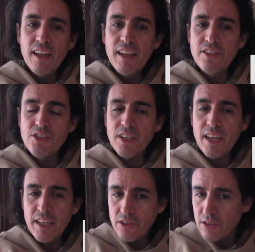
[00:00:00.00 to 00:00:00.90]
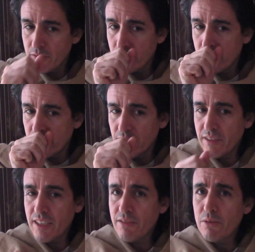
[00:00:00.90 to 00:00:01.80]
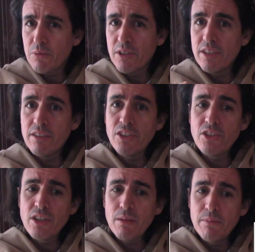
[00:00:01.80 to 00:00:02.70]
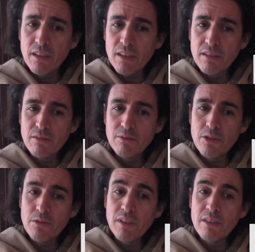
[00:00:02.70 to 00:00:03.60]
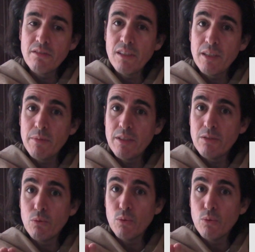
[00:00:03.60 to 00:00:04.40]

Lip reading: Education, the Sanskrit word here is shabda, which literally means a